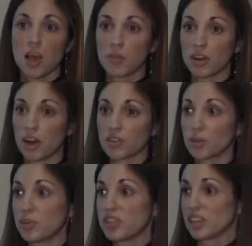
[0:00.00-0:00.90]
but also
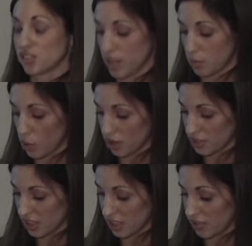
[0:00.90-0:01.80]
potentially a moral
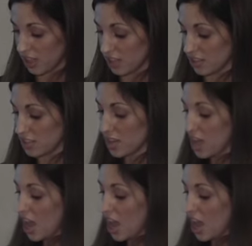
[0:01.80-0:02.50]
significance.